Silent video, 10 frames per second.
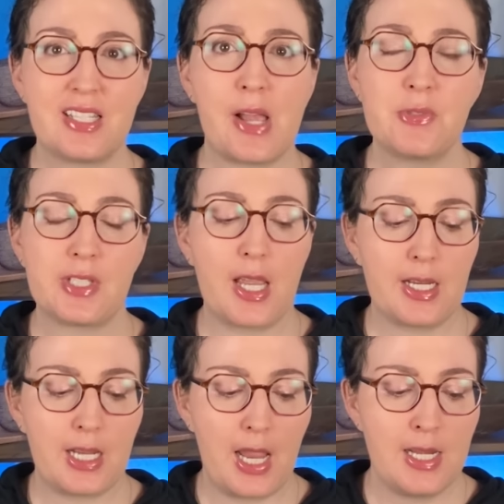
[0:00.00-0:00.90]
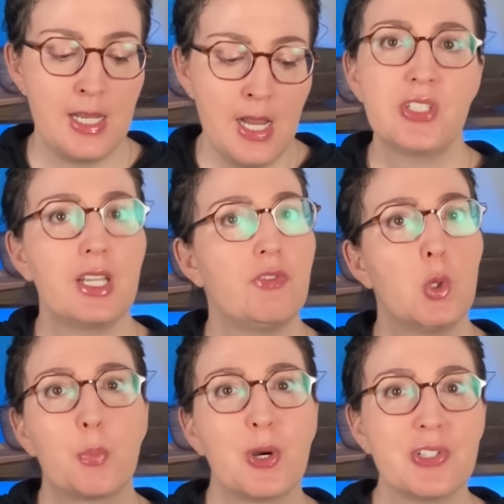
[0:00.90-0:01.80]
it sounds like. And just to give
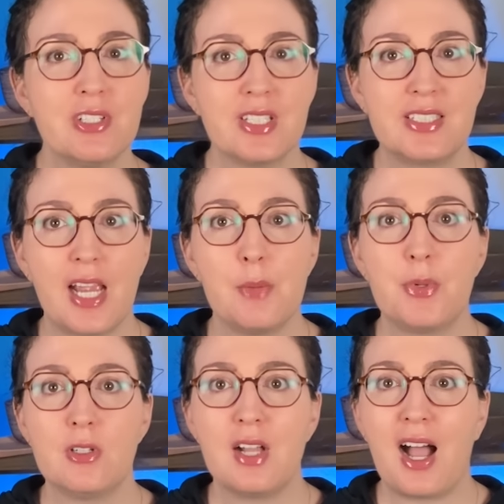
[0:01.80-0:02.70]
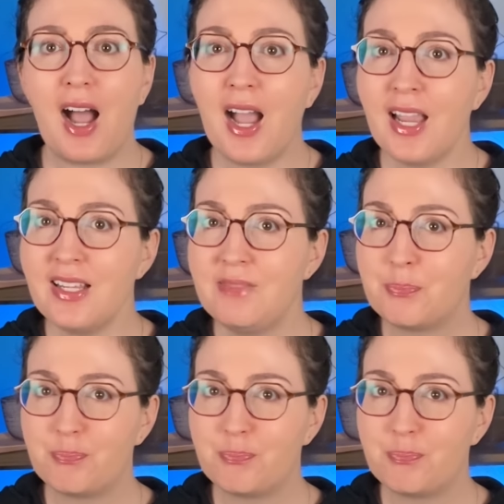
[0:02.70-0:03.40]
you a personal example, I